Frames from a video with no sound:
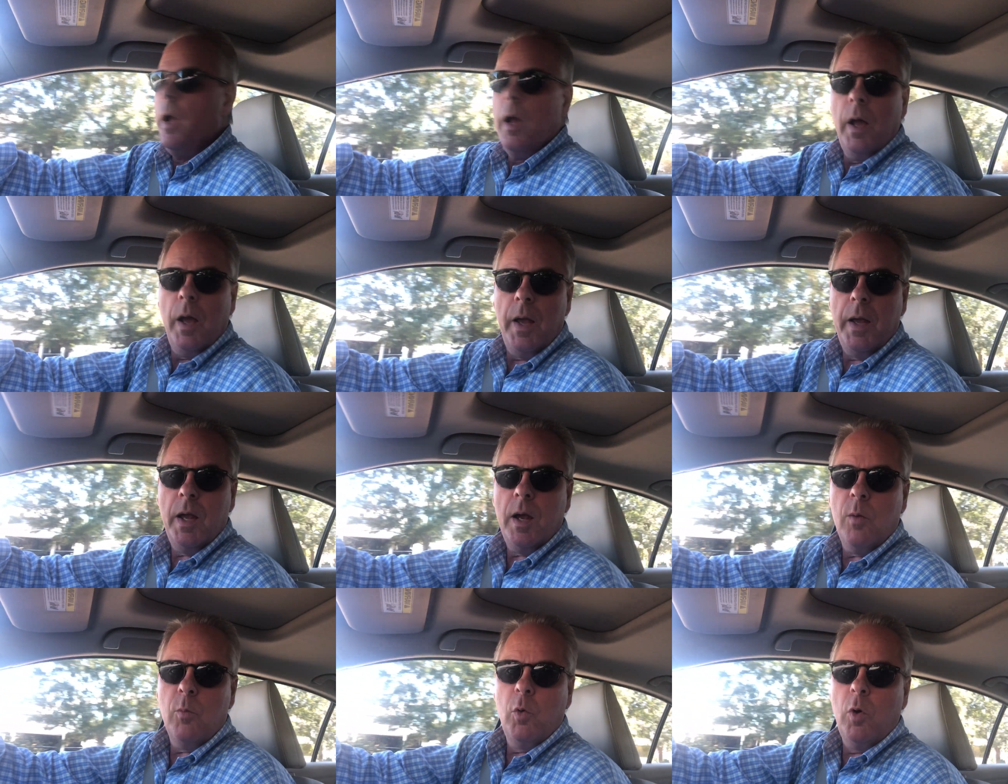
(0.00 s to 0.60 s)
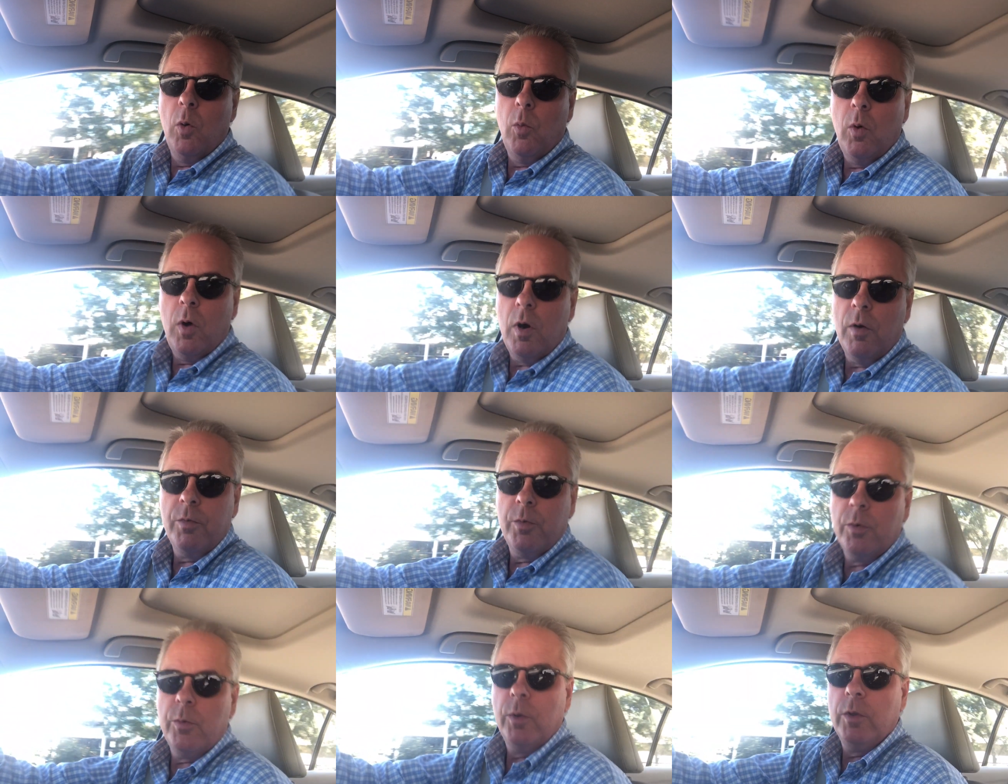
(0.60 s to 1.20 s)
Hey, I'm Will
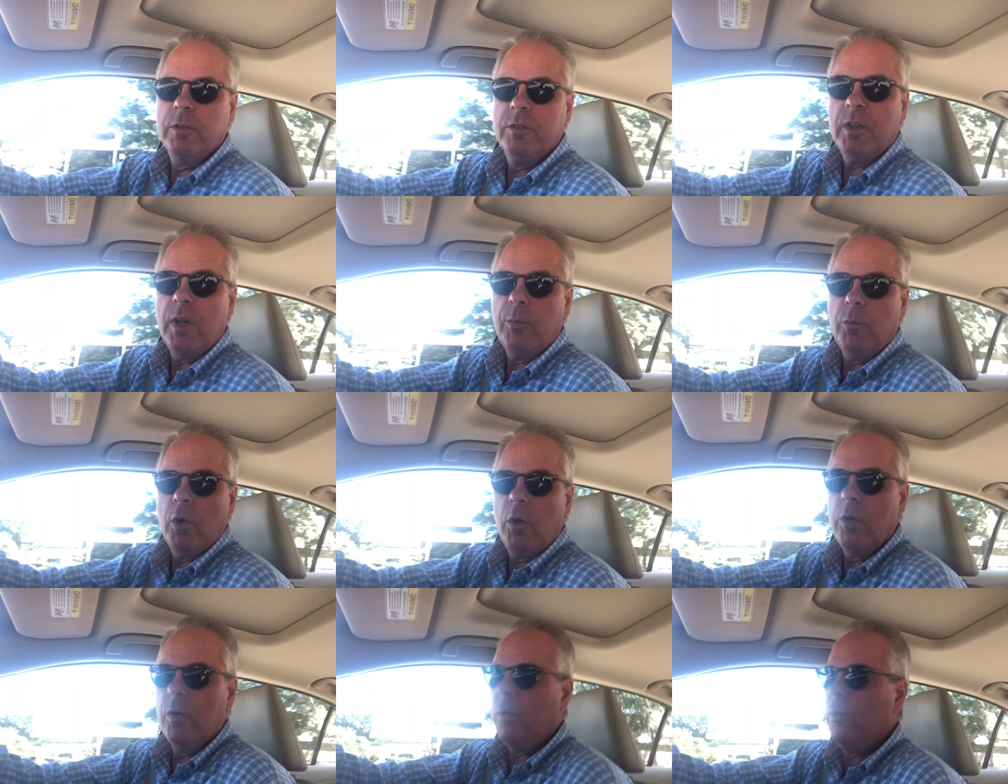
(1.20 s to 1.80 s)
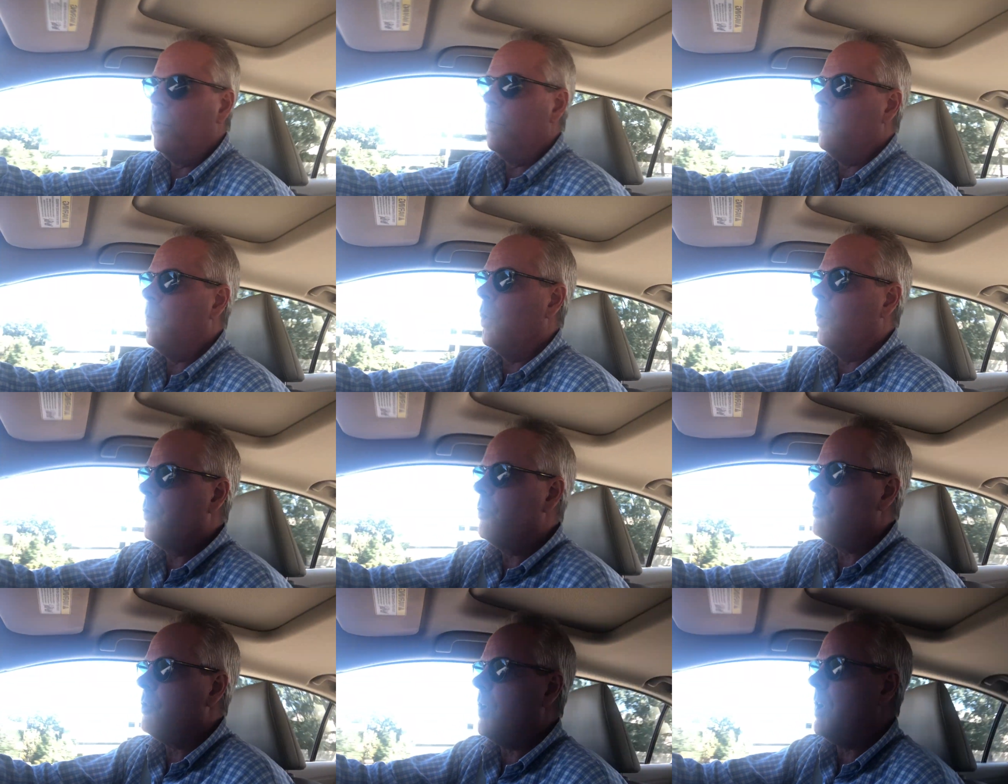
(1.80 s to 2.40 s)
Wofford, real estate broker with
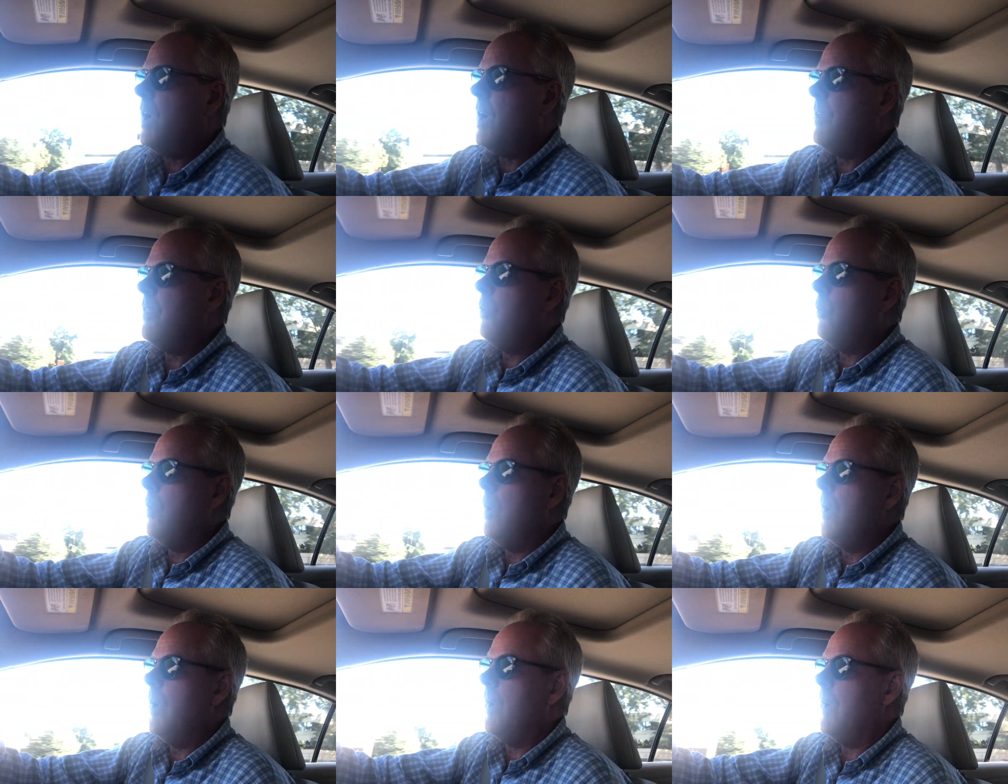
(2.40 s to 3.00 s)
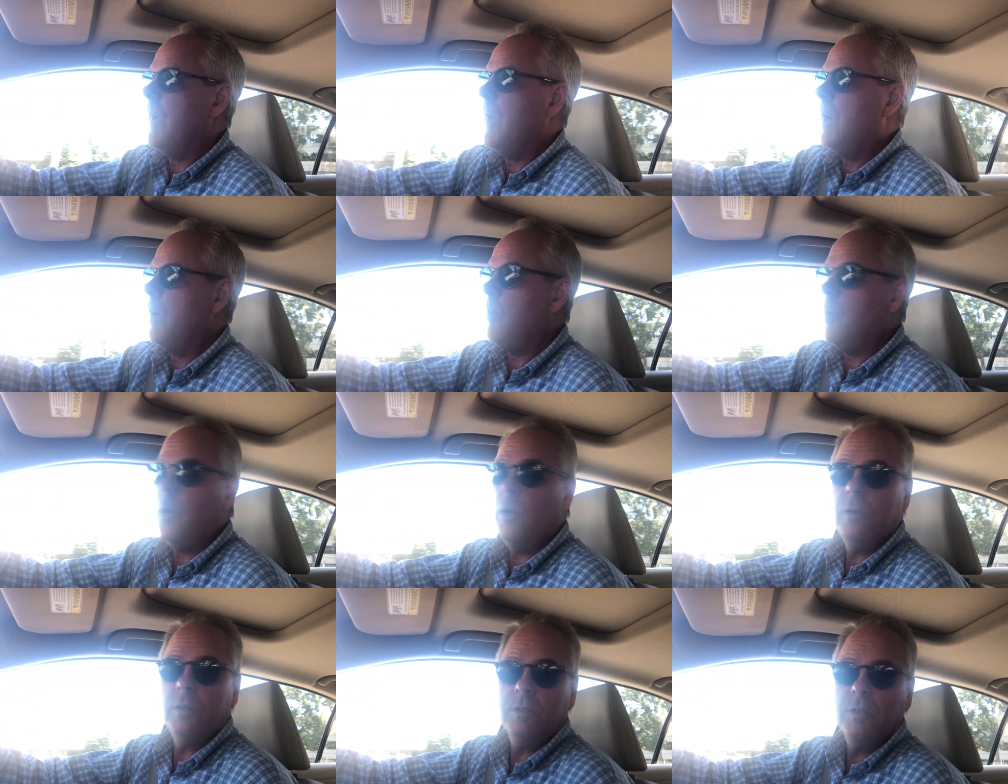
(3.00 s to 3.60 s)
Berkshire Hathaway, and I'm
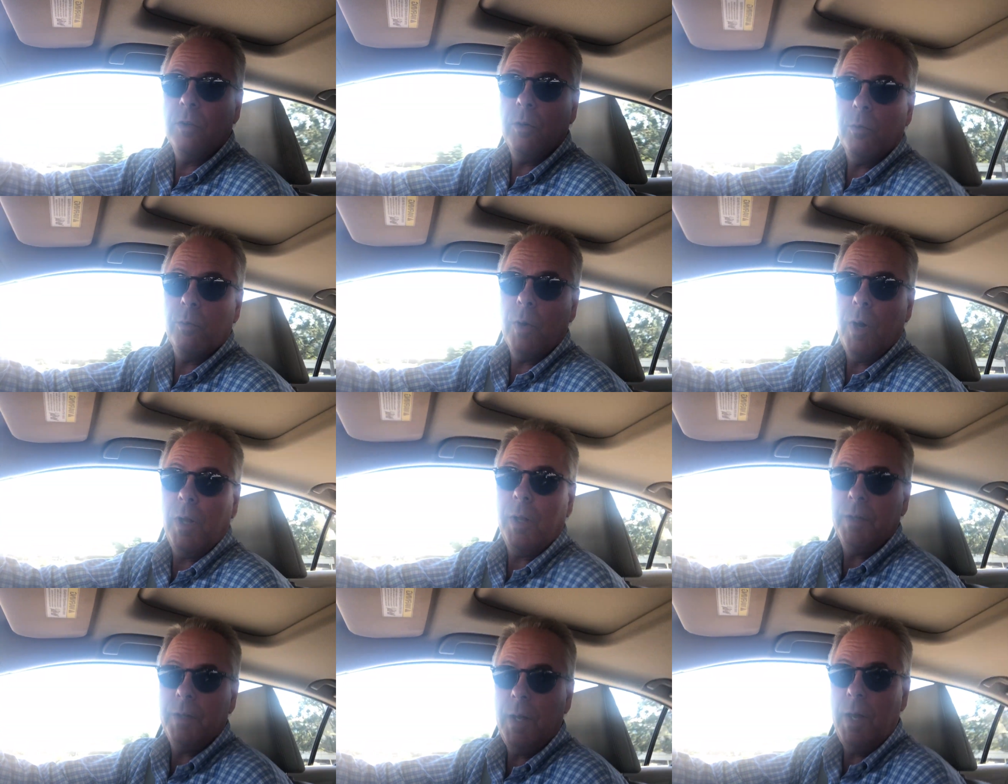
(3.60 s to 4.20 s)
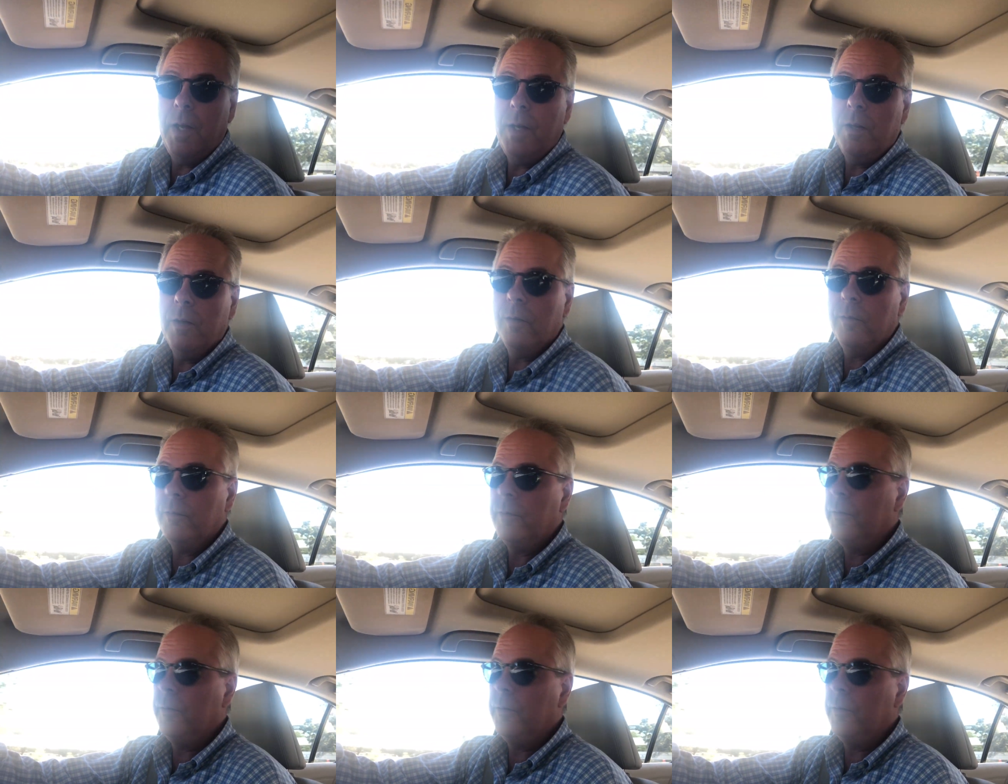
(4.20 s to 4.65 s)
also a Raleigh native.